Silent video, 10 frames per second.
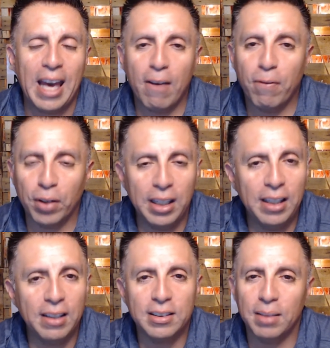And for
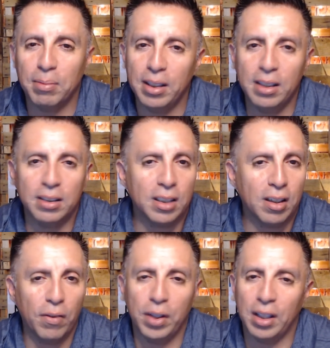leadership
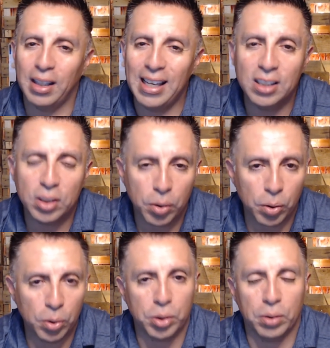confidence is
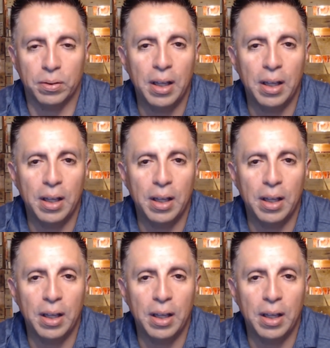crucial.